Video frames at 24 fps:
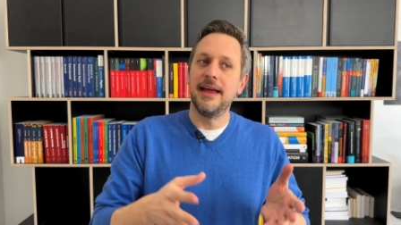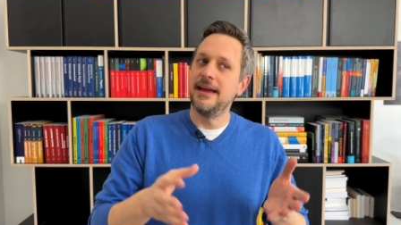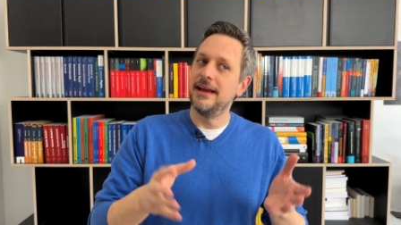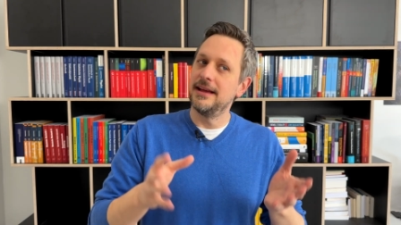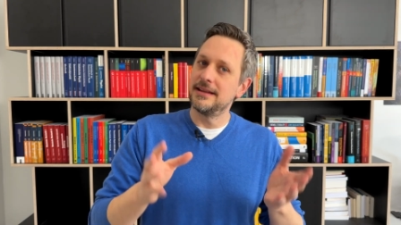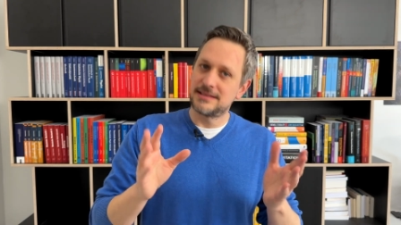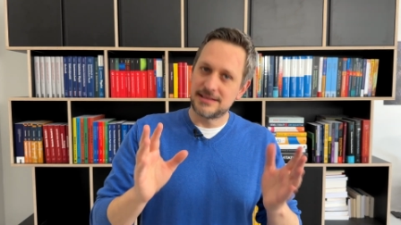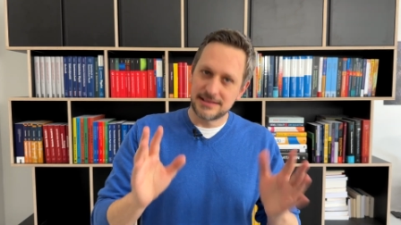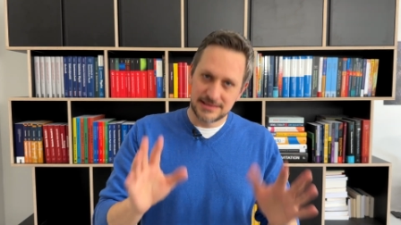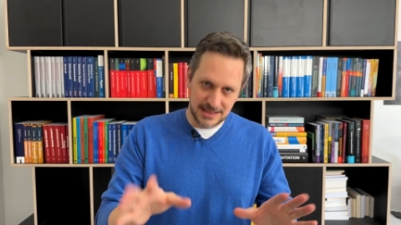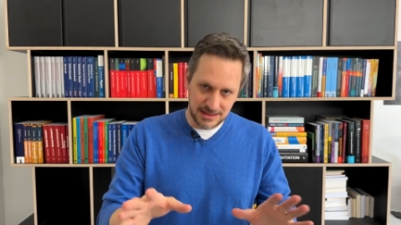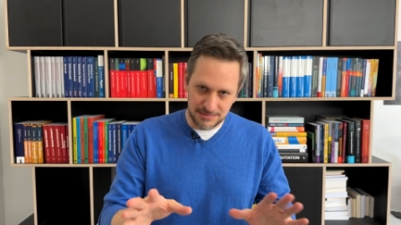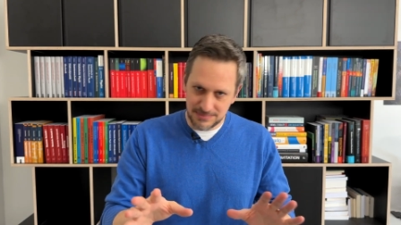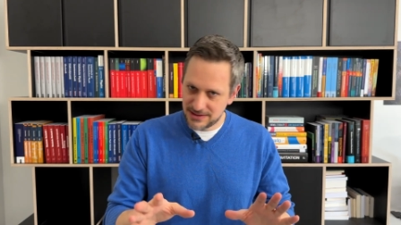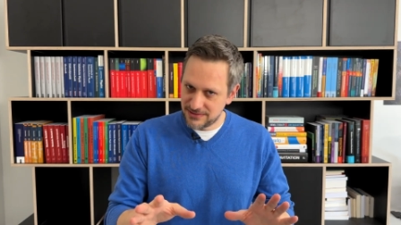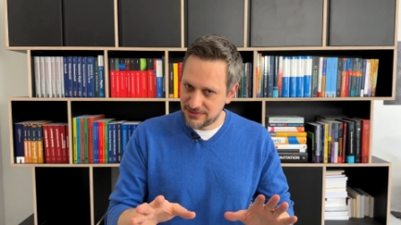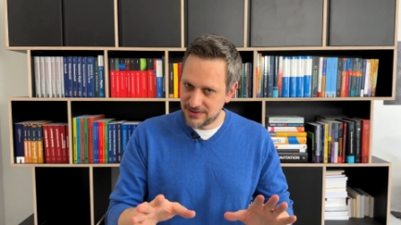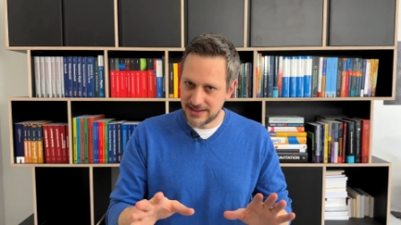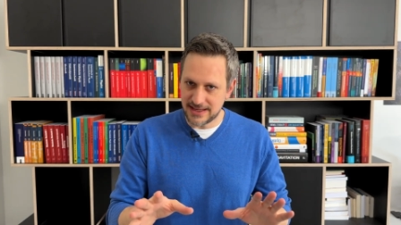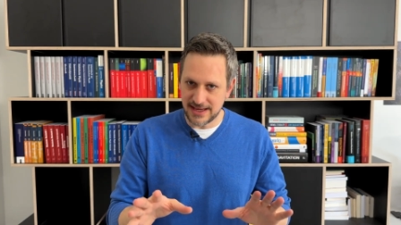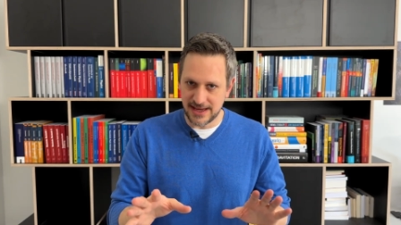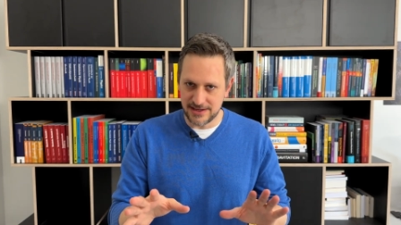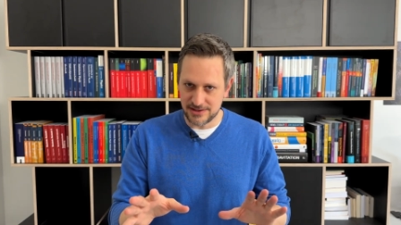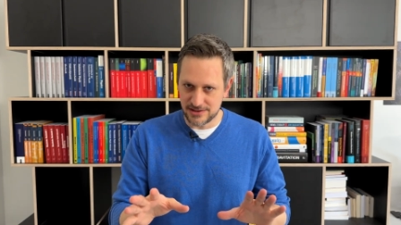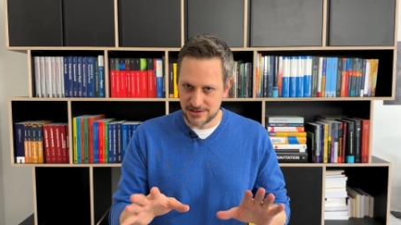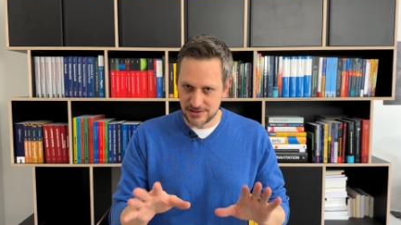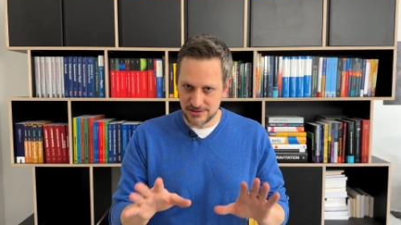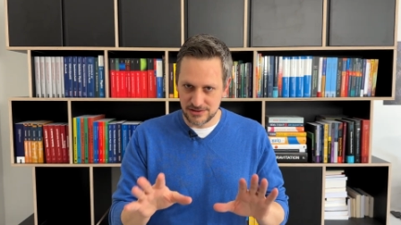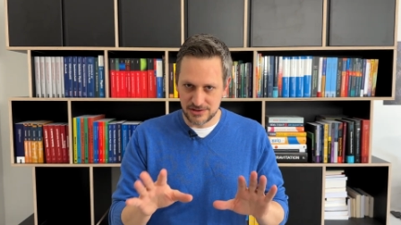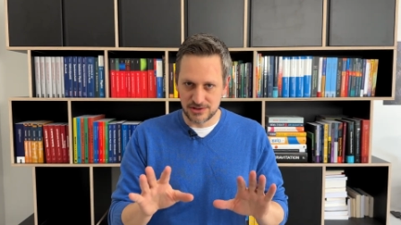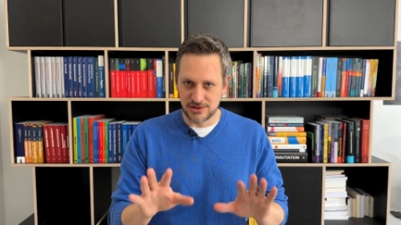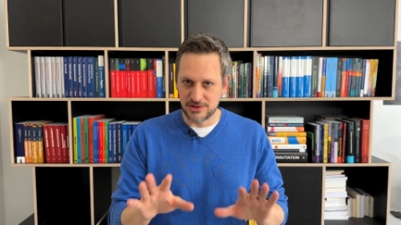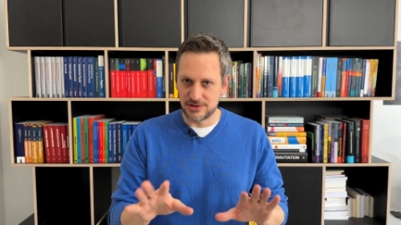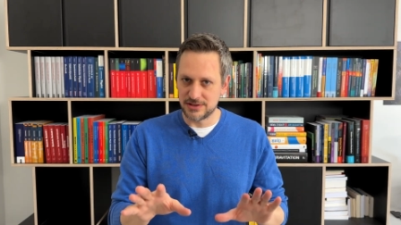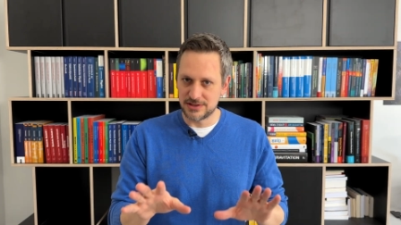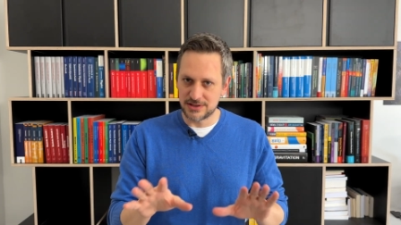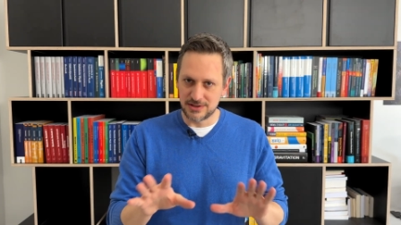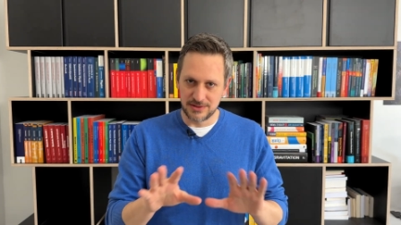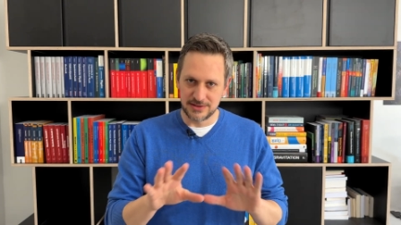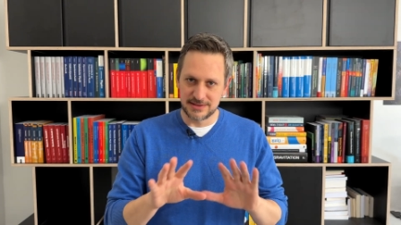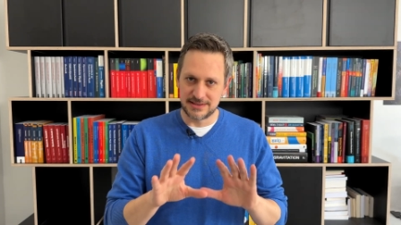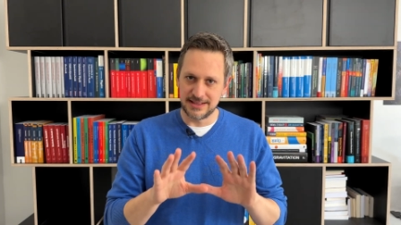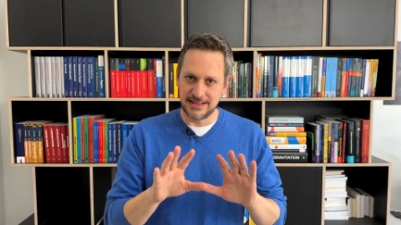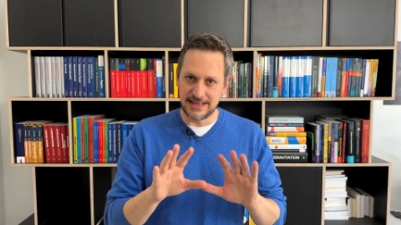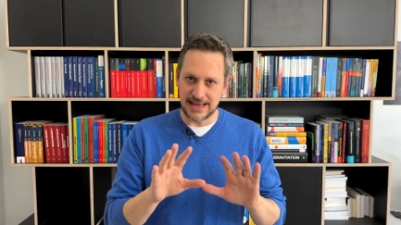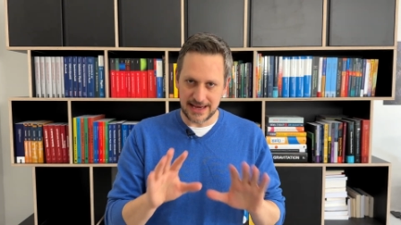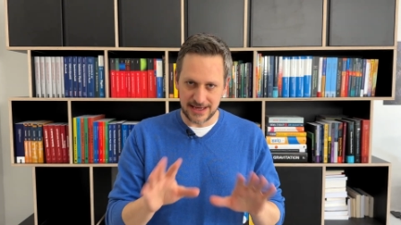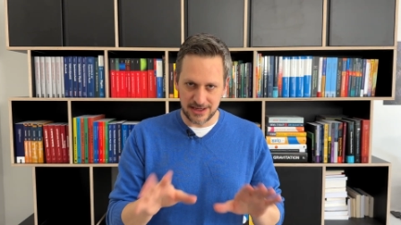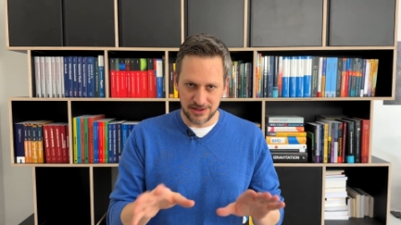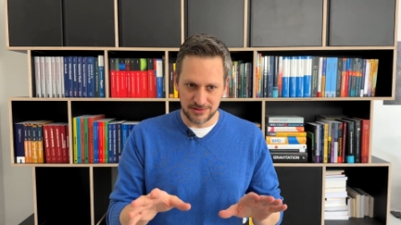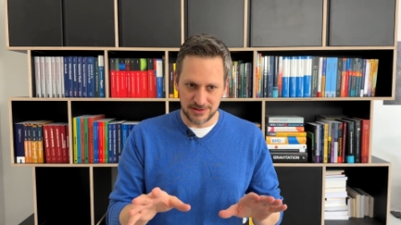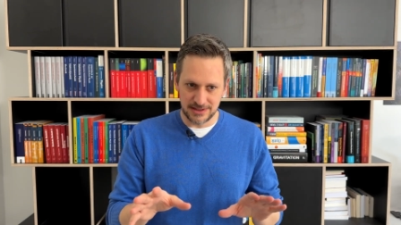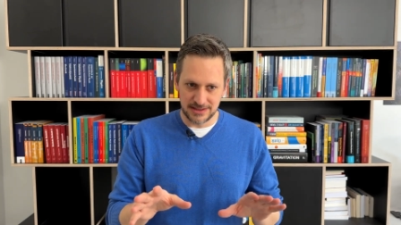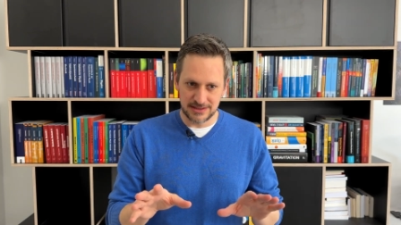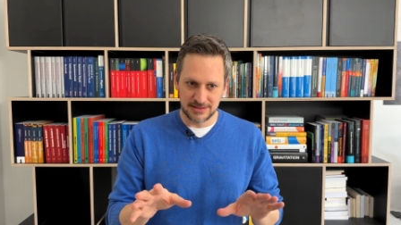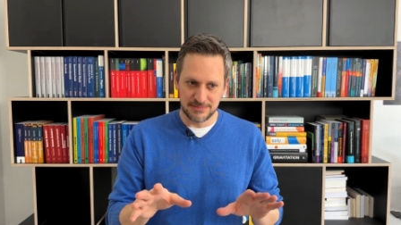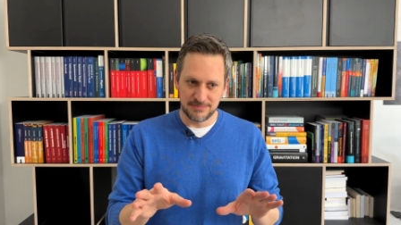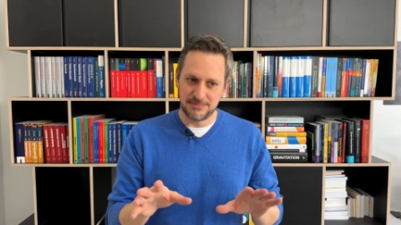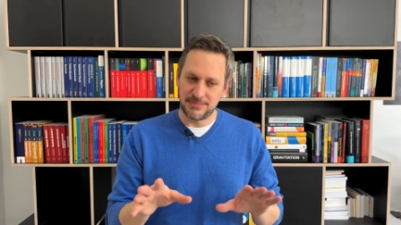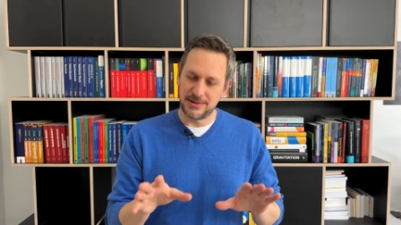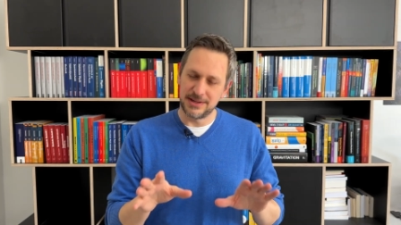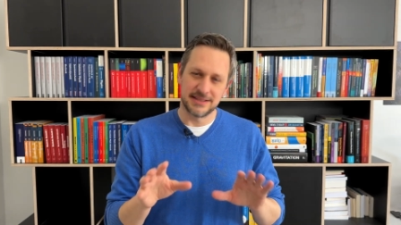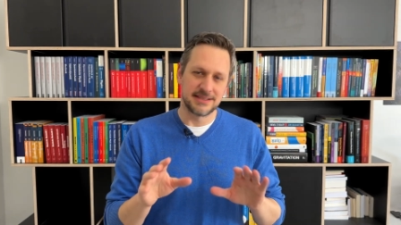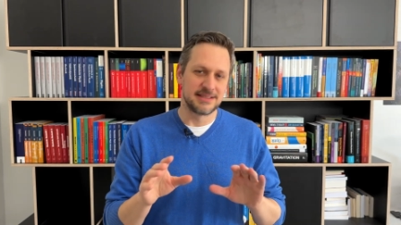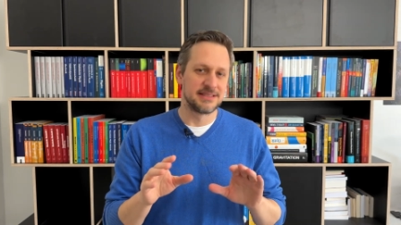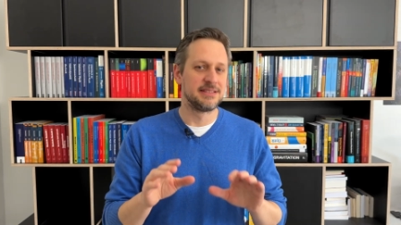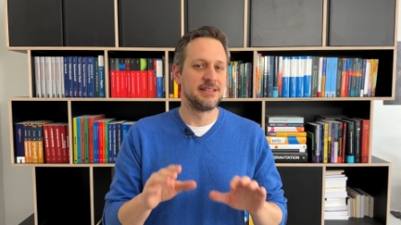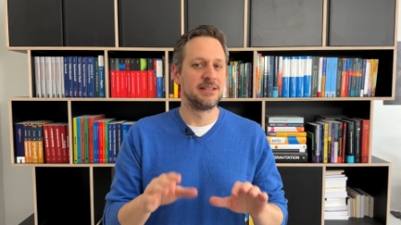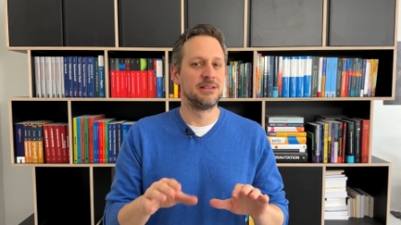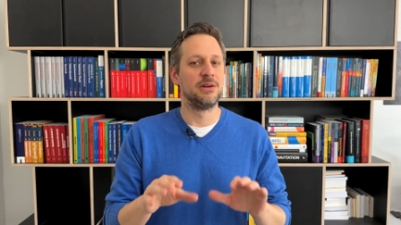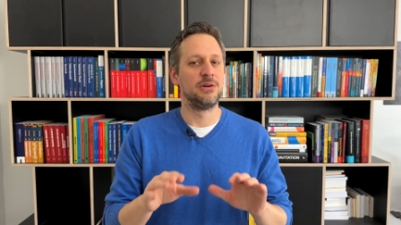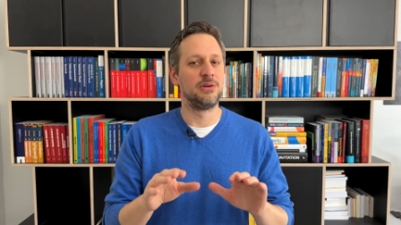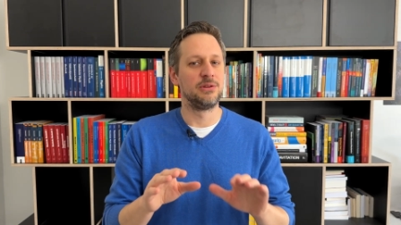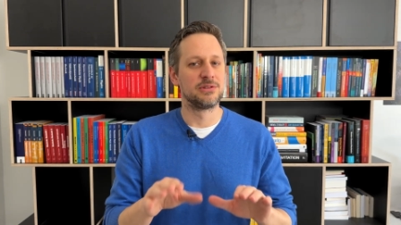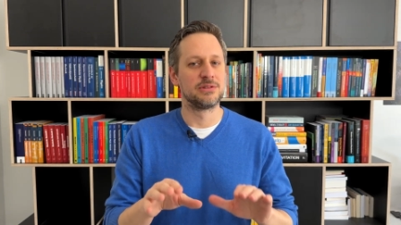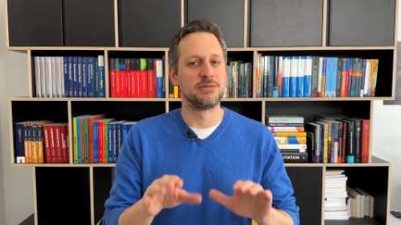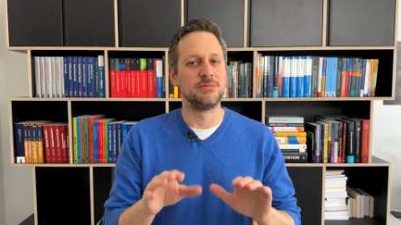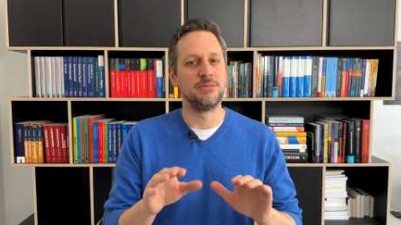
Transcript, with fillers: It's a simplification, sure, so it's inaccurate, but it still holds